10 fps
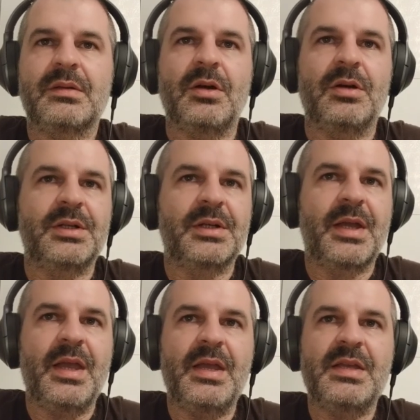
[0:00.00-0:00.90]
corner
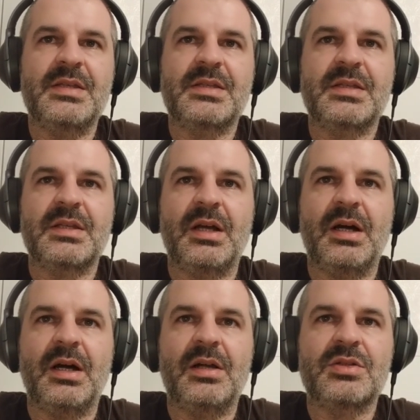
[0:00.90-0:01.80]
keys
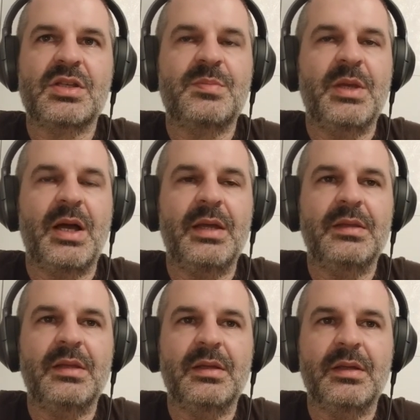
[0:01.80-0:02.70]
are just
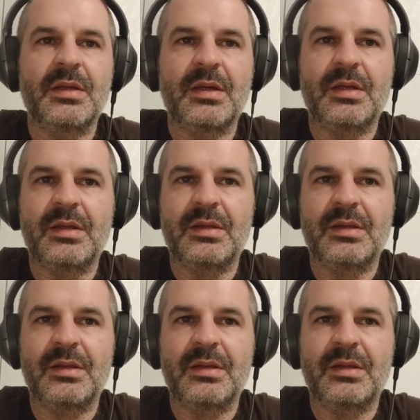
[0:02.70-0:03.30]
behind the